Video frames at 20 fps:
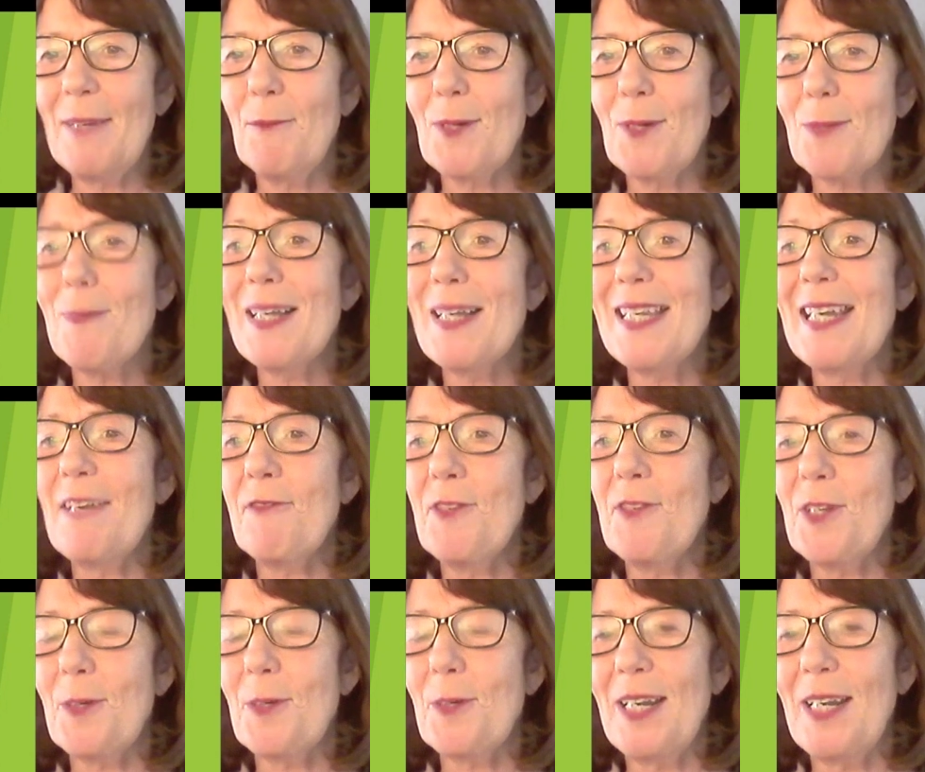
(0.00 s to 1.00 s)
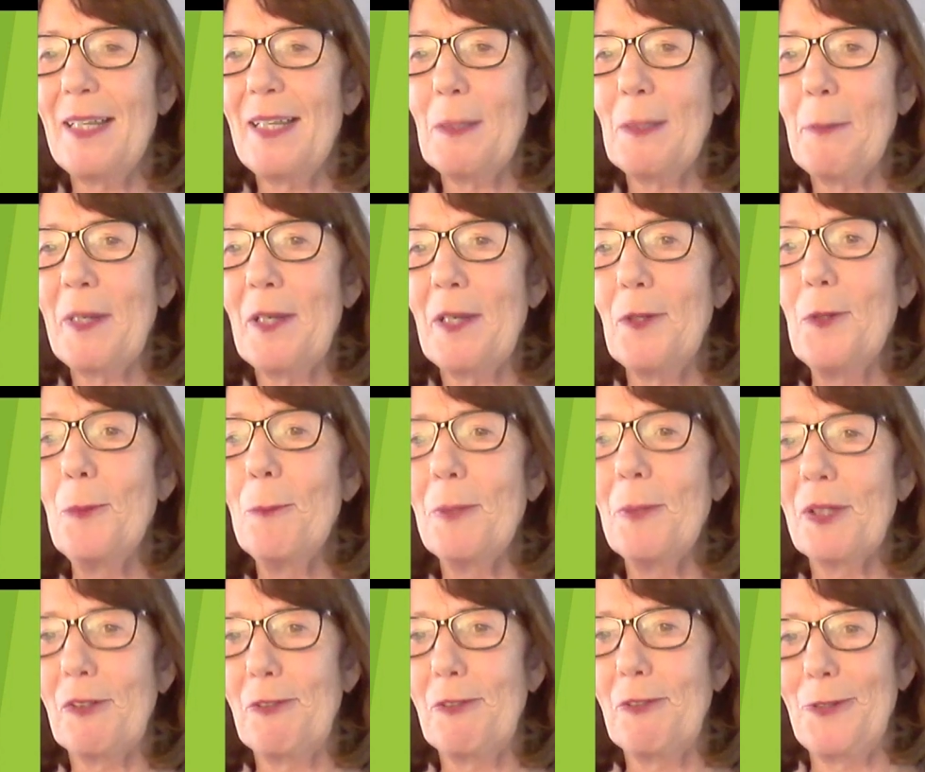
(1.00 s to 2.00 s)
was my day for doing a little bit of
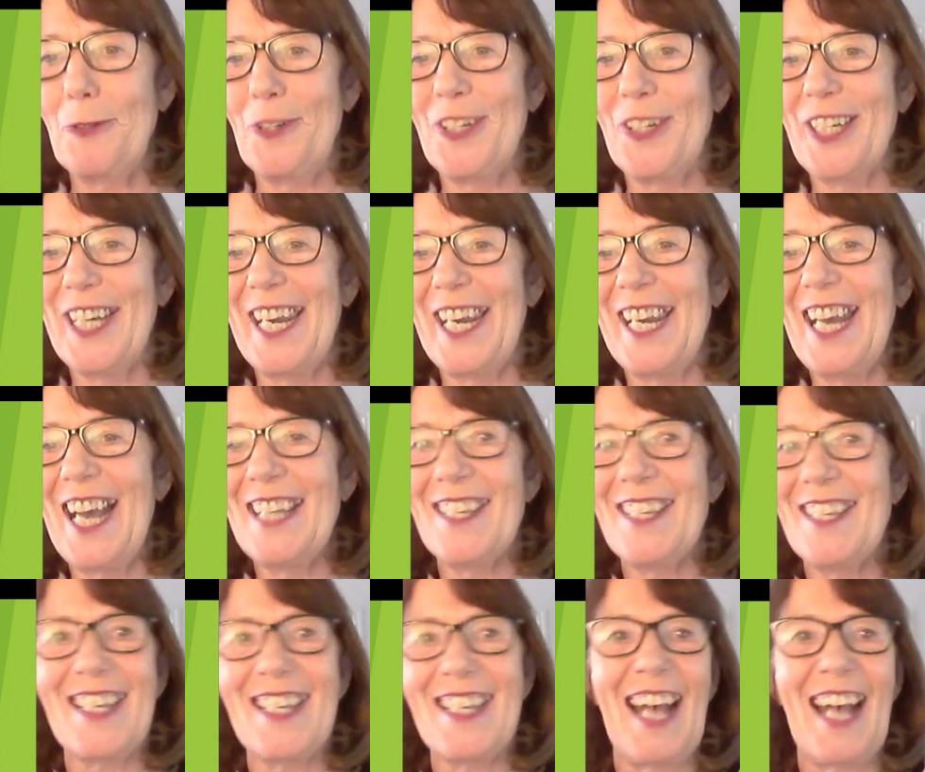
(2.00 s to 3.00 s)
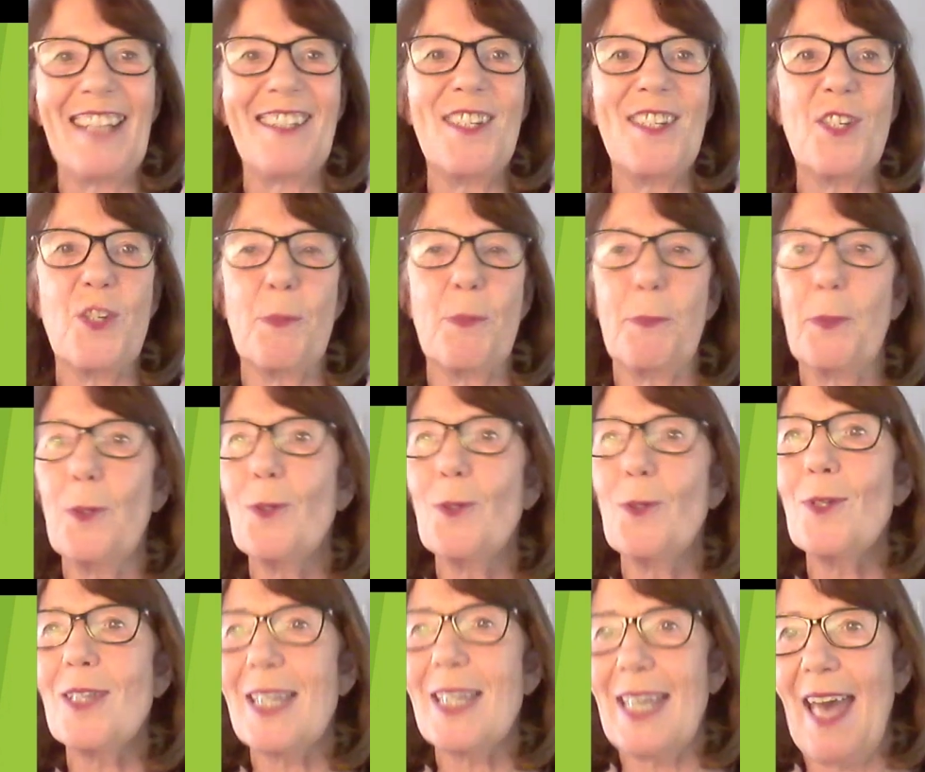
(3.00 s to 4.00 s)
number crunching and starting to
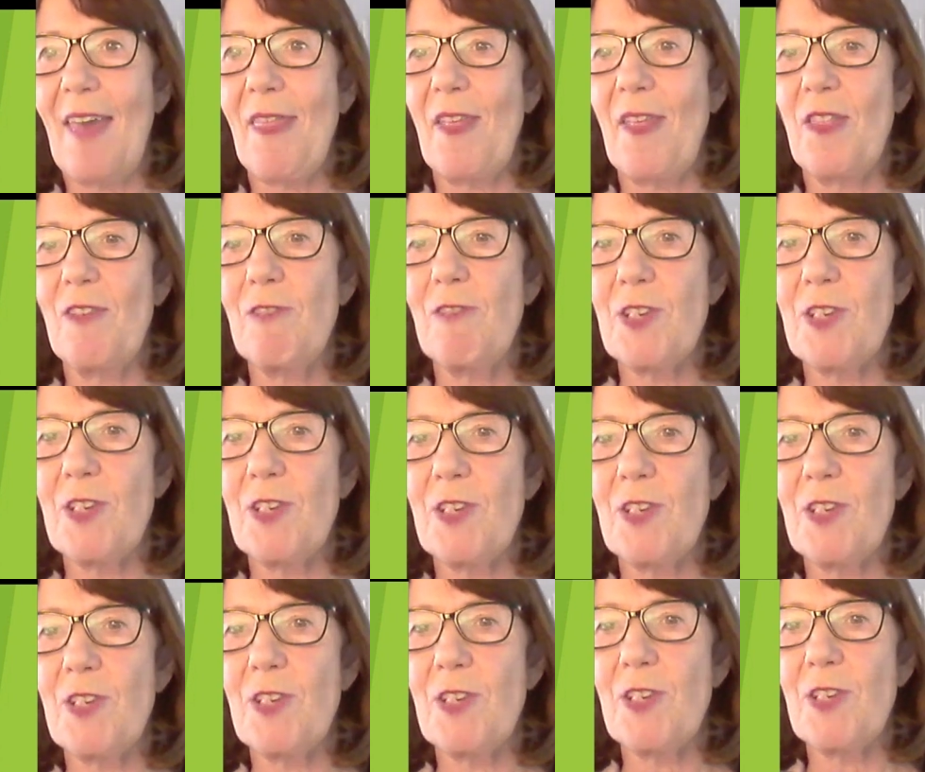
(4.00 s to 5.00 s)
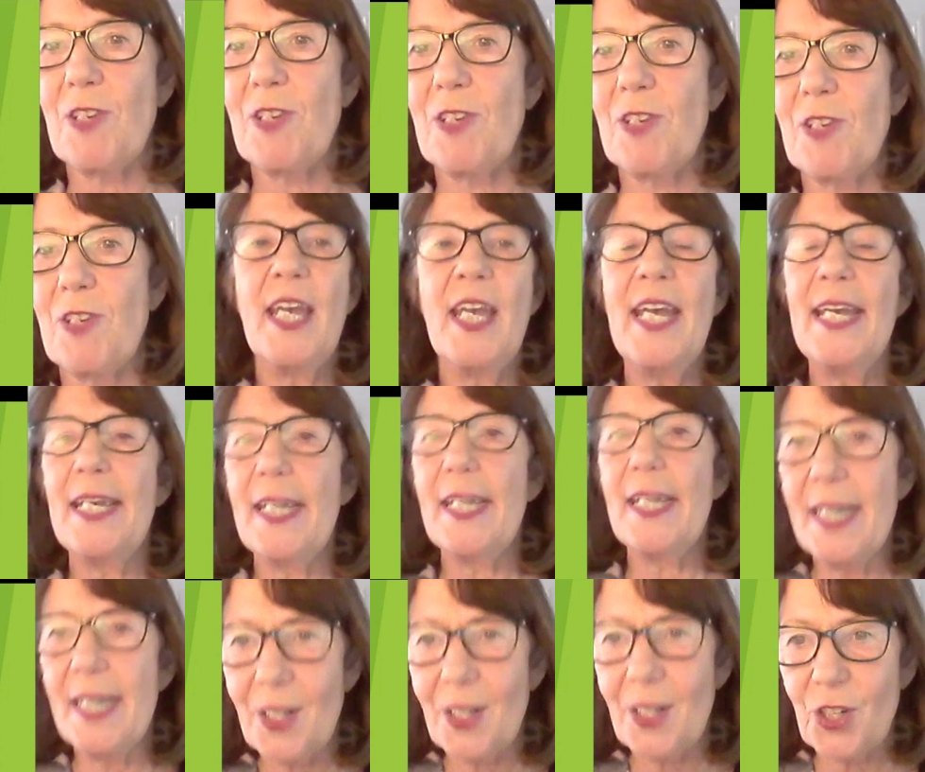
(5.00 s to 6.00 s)
pull together the results of the
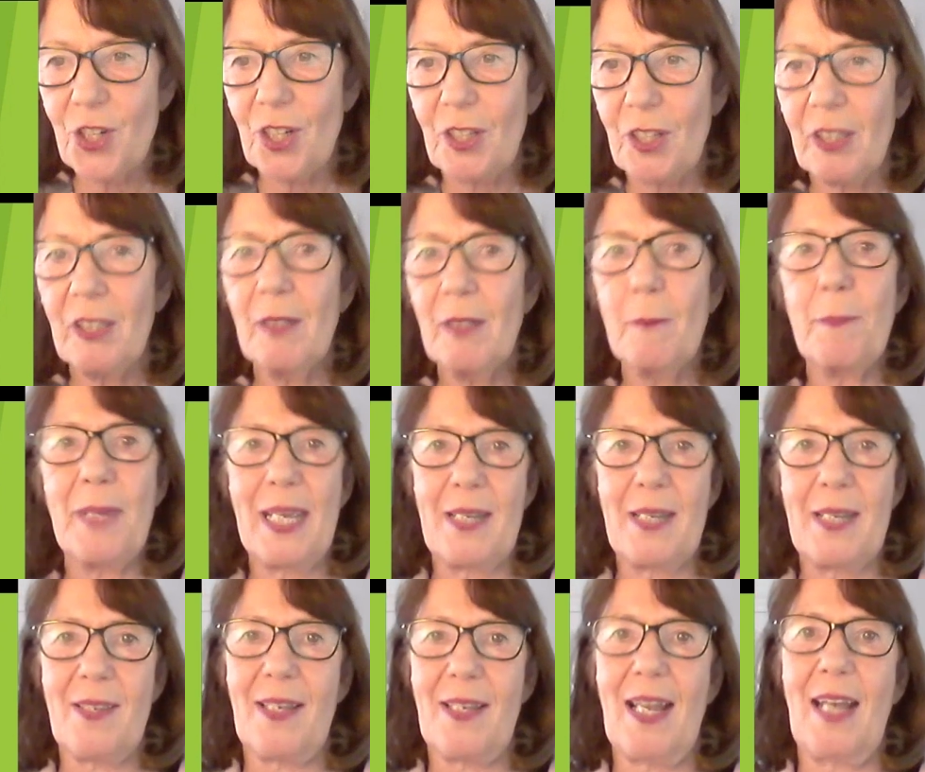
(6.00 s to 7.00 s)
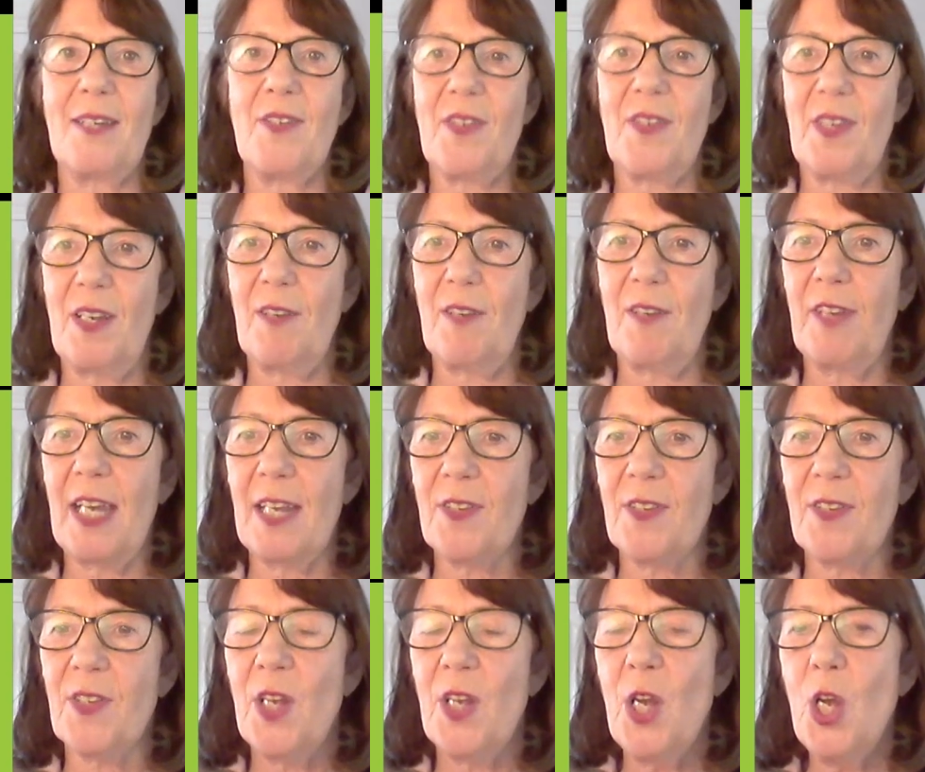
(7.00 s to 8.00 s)
initial baseline
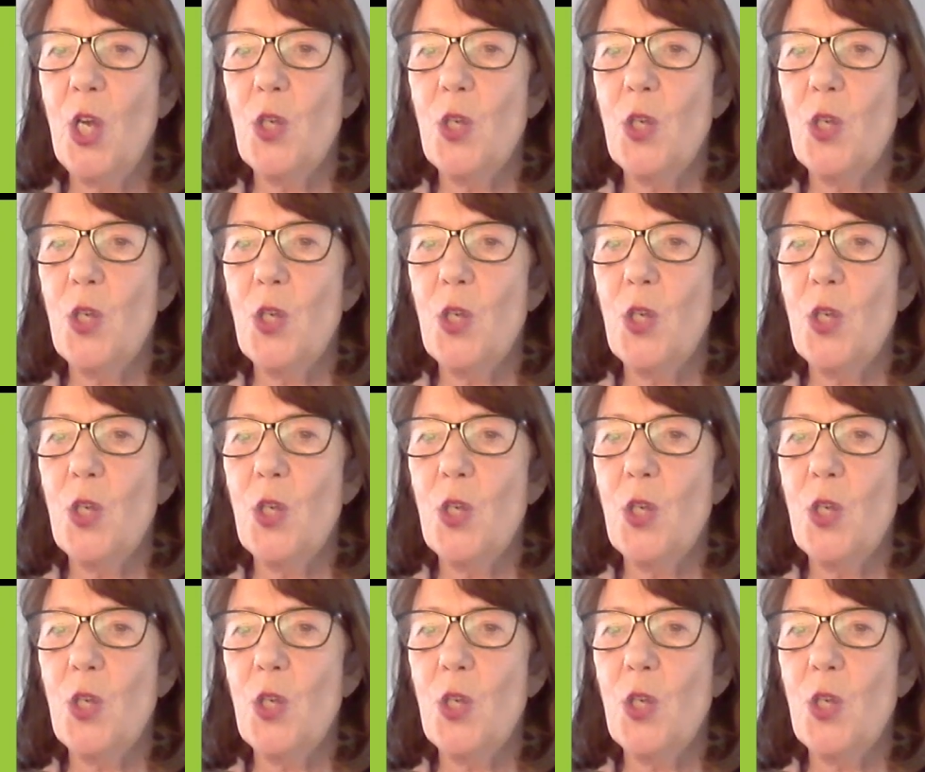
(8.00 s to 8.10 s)
surveys.